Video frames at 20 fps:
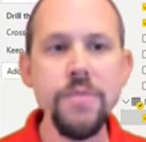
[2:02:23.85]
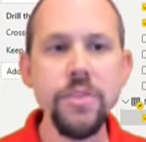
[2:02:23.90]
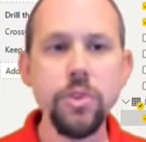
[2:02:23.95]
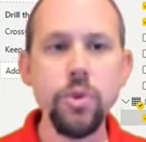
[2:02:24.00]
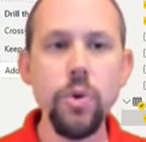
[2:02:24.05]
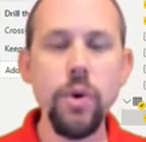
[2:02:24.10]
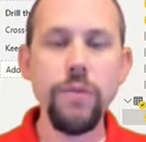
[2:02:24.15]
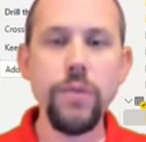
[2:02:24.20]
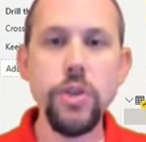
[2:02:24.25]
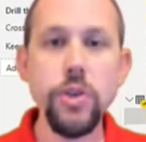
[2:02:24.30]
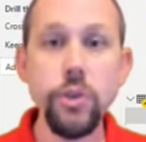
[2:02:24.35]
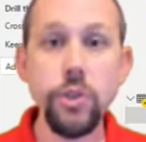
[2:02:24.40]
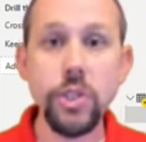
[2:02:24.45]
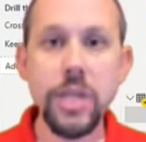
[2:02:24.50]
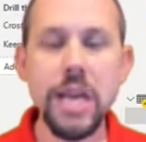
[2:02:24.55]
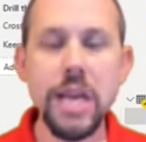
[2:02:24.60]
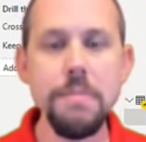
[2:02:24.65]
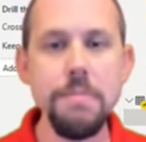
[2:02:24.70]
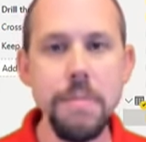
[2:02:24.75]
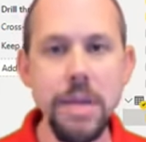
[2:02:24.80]
So if you
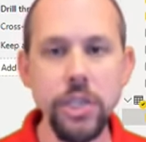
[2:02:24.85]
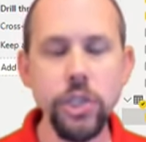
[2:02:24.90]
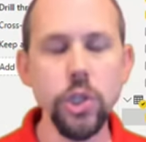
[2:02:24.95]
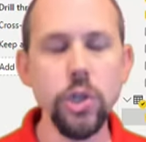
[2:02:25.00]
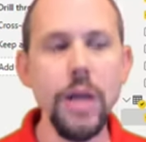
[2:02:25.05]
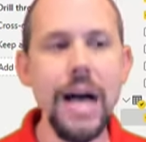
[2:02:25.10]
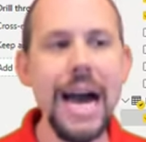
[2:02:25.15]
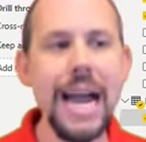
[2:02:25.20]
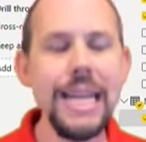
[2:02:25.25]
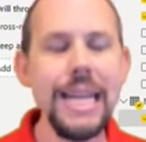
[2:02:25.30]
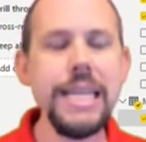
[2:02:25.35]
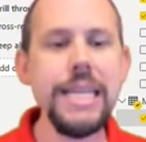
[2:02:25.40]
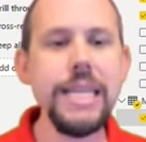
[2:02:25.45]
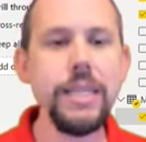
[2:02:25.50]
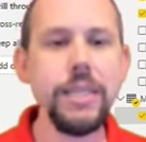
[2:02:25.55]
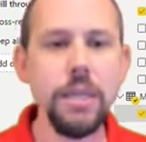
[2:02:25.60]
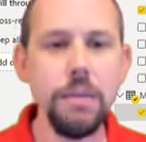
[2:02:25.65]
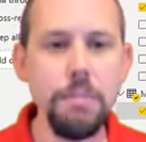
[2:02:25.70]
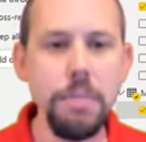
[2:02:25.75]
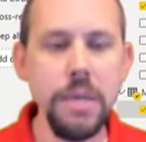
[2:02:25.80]
say, Mitchell, I need
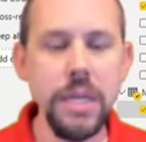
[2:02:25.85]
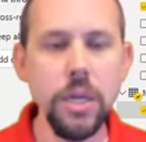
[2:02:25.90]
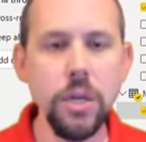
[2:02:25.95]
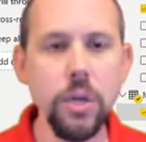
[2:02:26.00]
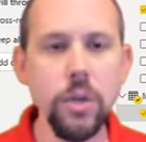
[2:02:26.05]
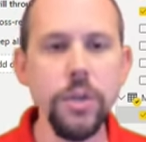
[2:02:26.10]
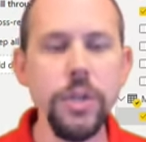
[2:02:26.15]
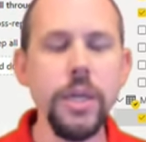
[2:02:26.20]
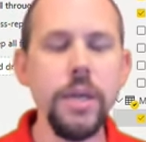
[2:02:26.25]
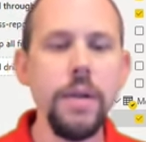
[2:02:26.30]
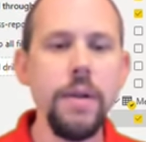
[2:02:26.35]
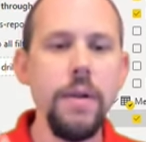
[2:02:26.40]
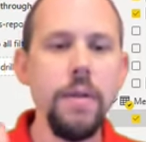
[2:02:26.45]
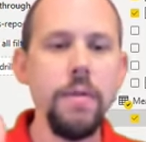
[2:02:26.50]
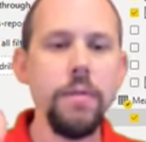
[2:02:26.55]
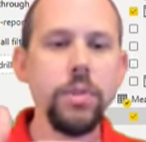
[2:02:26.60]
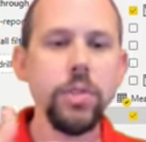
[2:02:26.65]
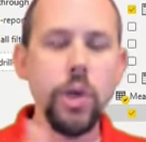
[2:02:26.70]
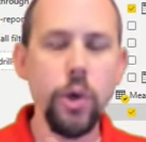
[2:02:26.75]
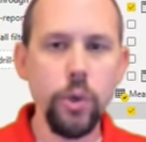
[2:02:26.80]
to build
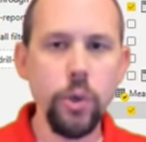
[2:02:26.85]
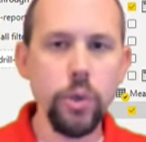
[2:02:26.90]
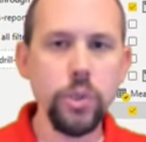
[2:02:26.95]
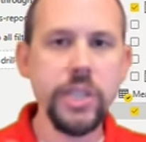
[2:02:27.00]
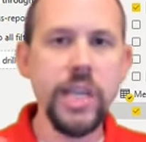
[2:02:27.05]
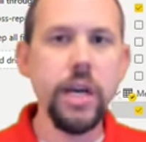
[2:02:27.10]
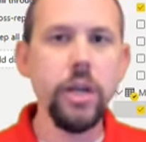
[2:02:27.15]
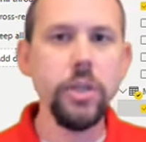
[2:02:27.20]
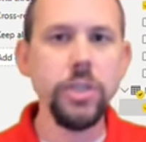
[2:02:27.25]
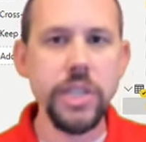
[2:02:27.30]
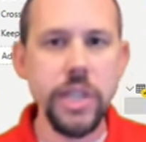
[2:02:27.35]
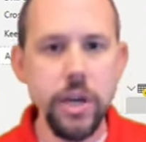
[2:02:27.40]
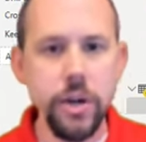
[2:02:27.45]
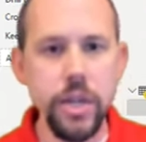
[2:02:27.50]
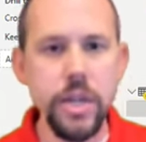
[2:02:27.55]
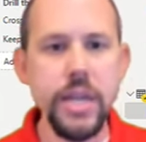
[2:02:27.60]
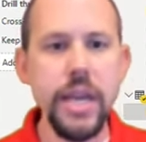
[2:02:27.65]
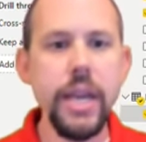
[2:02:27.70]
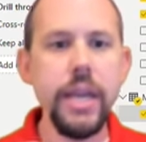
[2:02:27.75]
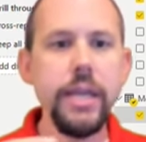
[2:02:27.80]
total sales year
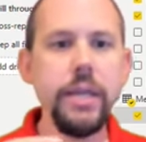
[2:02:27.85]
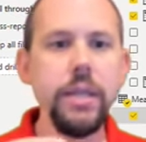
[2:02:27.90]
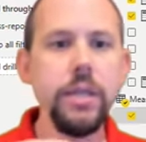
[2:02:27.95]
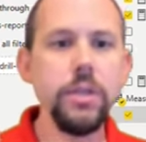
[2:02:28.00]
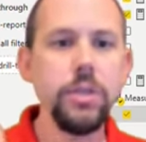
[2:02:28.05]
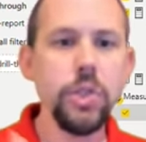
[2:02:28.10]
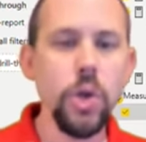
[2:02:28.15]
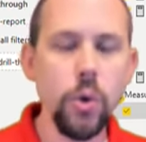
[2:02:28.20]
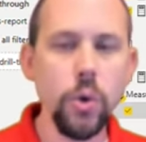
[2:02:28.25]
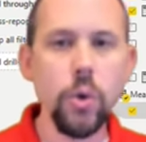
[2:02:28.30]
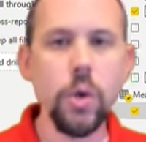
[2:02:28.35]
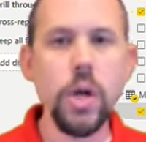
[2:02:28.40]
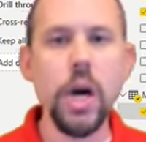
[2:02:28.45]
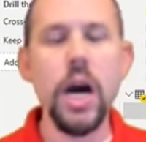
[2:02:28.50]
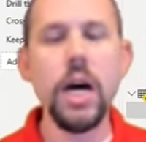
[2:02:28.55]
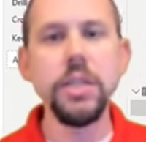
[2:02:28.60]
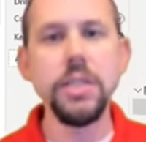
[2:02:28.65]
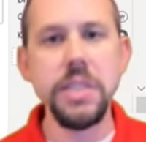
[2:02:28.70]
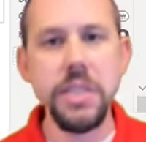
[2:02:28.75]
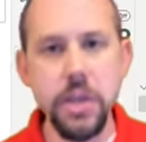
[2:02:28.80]
to date, total
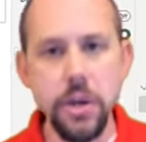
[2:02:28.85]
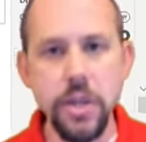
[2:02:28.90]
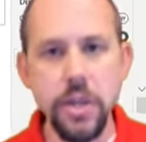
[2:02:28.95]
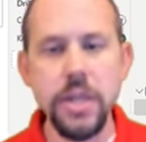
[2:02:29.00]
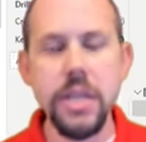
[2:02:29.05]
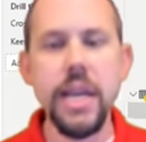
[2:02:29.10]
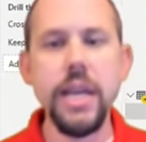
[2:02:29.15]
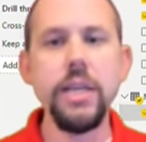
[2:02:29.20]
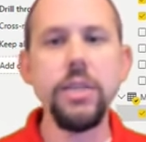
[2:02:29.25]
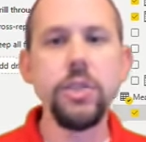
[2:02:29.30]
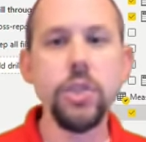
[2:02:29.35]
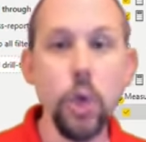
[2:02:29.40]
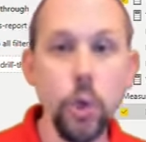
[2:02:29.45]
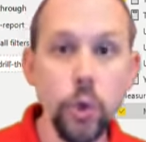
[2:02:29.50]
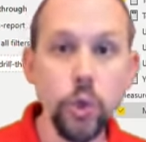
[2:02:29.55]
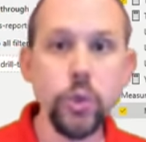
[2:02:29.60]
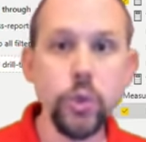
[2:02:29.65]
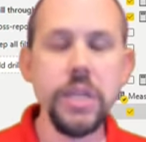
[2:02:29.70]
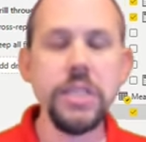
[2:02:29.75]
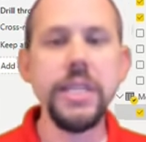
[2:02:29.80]
cost year to date,
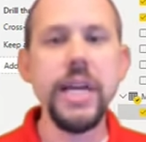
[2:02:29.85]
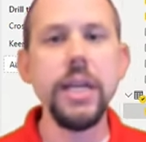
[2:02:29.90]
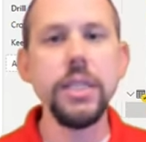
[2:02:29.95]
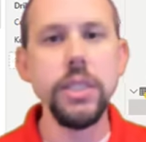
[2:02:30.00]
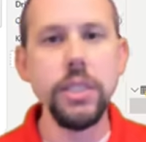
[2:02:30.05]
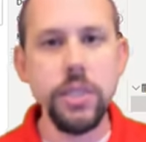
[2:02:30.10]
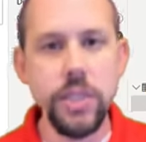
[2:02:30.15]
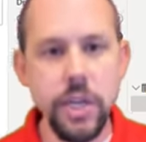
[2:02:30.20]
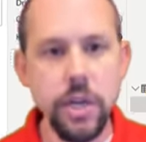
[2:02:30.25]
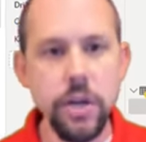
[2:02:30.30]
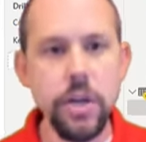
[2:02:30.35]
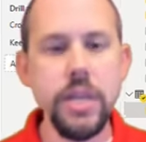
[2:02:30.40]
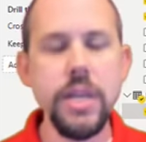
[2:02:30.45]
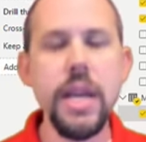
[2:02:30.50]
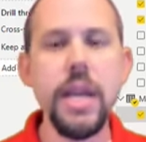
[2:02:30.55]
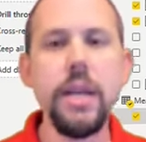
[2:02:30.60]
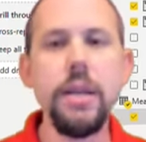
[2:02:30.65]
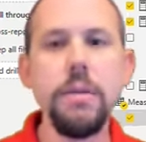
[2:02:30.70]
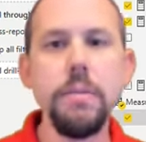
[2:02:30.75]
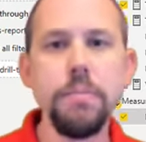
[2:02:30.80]
total transactions year to
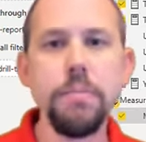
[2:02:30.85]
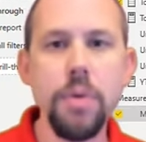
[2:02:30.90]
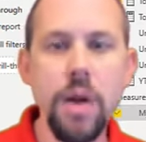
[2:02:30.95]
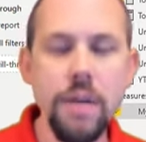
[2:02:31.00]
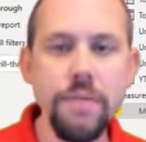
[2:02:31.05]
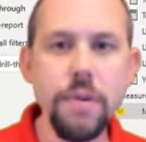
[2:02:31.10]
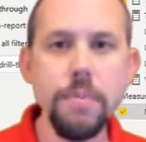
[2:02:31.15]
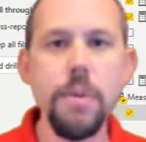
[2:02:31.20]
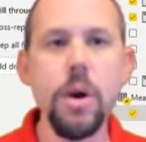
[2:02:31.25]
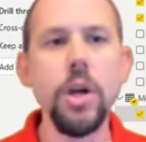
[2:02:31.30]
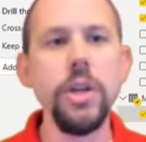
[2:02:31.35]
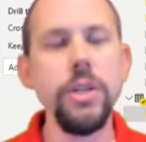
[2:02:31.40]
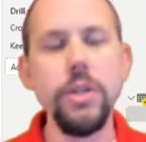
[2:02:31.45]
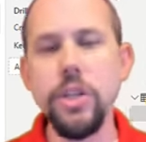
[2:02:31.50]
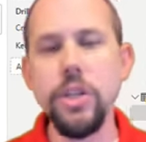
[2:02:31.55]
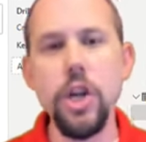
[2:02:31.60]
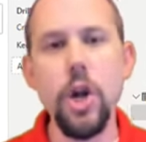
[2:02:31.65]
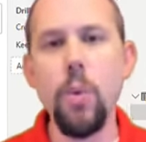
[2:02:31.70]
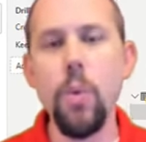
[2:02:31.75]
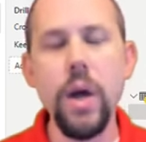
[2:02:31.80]
date, profit margin,
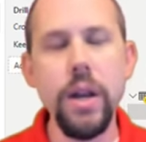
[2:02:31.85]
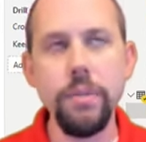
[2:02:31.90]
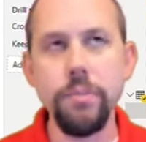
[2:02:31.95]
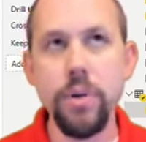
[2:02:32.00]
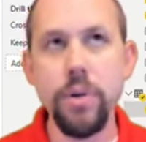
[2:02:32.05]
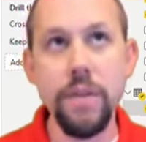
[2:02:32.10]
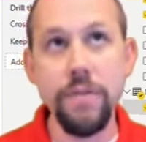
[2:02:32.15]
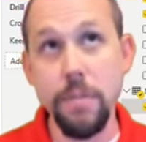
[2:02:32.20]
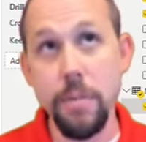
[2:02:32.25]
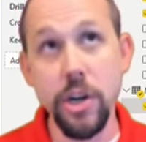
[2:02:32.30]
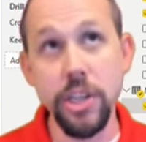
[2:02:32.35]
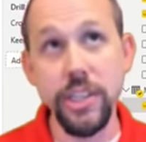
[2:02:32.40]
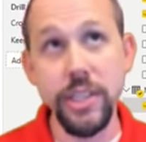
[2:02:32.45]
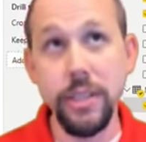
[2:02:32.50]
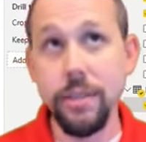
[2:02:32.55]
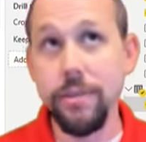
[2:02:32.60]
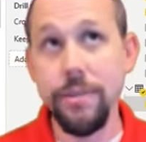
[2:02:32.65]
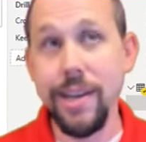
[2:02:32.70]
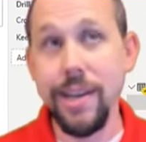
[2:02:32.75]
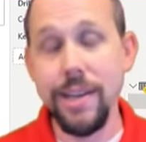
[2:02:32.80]
you know what profit margin
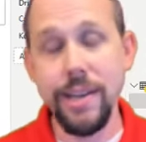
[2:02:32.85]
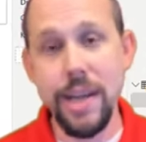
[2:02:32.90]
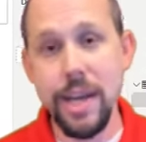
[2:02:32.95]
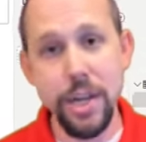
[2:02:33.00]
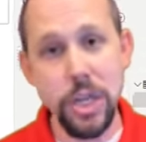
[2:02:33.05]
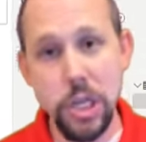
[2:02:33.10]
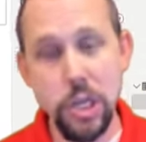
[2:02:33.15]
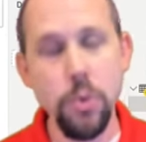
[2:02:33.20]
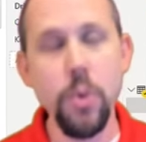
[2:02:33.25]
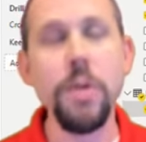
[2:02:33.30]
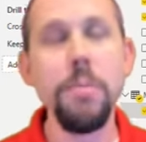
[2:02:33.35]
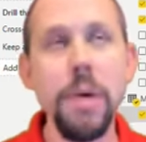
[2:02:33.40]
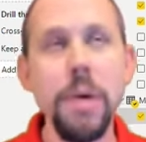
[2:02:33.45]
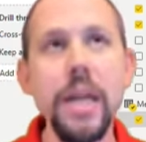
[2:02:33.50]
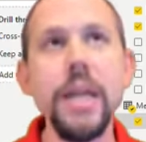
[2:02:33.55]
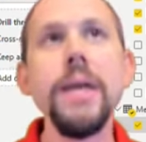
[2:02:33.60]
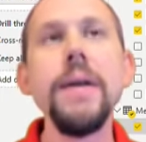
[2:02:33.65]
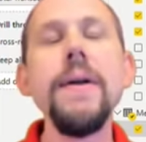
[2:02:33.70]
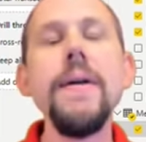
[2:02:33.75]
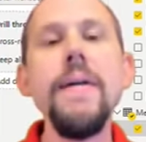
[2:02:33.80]
is not, not a good one,
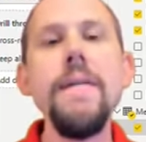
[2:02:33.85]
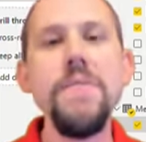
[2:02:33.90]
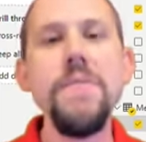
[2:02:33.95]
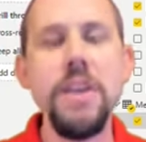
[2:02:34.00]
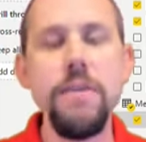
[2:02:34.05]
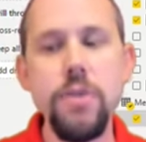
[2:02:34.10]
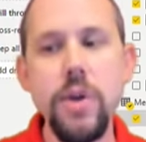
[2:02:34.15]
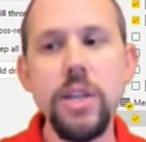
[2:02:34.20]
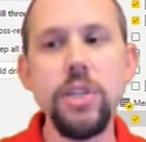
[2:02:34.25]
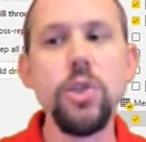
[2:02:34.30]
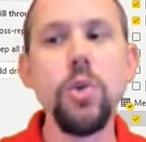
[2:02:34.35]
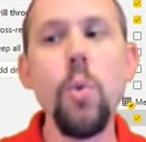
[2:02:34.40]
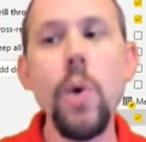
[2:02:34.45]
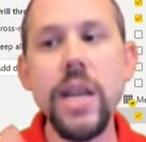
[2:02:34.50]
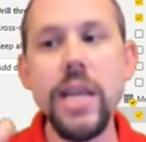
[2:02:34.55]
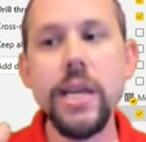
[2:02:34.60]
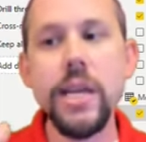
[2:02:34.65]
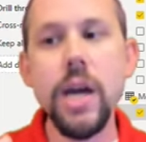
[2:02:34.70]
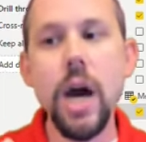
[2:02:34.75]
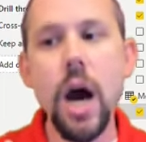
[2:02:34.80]
but if you had
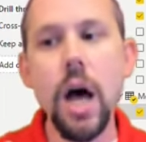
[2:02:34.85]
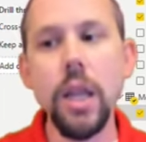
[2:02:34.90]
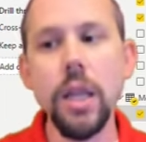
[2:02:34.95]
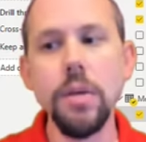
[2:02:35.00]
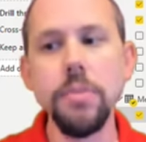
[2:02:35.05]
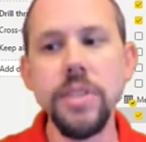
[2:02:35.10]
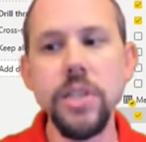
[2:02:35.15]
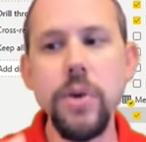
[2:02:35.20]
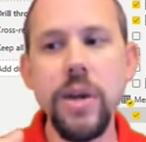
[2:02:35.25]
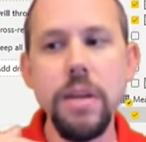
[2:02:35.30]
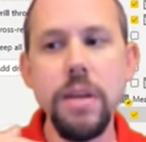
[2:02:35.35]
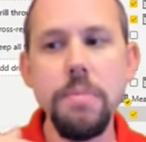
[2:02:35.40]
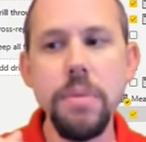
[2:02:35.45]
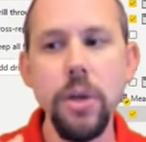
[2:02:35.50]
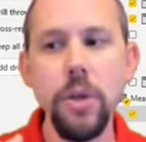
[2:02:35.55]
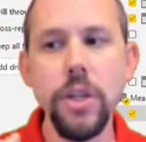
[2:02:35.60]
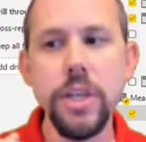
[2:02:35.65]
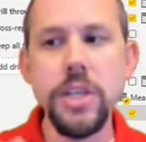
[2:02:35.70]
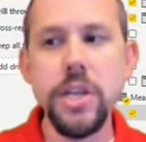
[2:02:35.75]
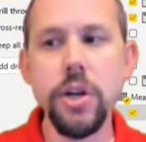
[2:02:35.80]
20 columns and you had to
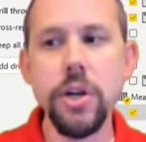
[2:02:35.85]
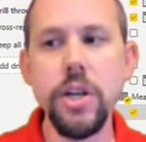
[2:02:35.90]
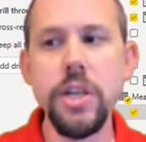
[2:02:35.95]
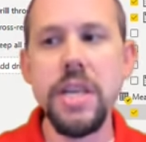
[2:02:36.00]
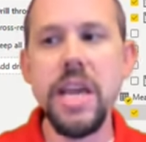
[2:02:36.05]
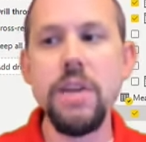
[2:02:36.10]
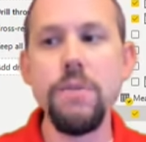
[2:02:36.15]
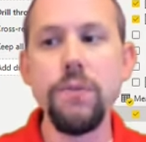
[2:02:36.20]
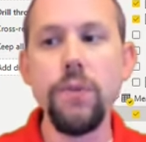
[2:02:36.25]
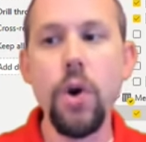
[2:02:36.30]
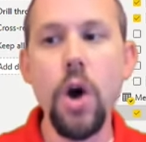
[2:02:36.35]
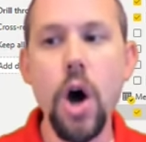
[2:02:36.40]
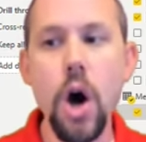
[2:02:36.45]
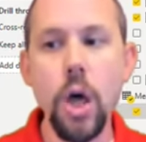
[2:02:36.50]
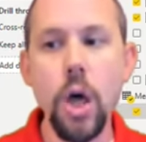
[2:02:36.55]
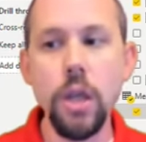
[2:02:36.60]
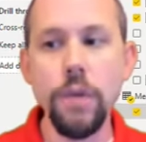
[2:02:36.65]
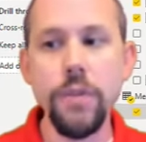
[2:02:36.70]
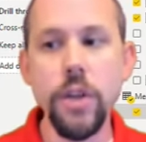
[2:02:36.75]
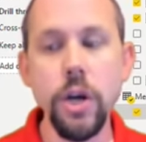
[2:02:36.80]
build a year to date for
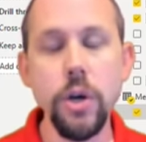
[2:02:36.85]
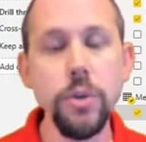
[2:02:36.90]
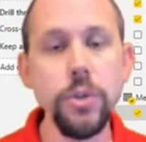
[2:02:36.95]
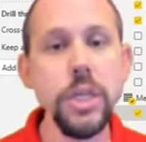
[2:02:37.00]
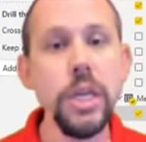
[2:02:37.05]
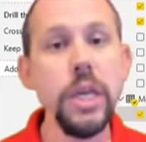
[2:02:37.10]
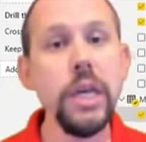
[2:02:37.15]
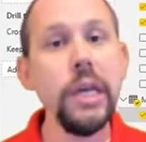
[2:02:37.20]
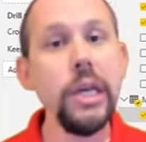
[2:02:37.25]
all of those,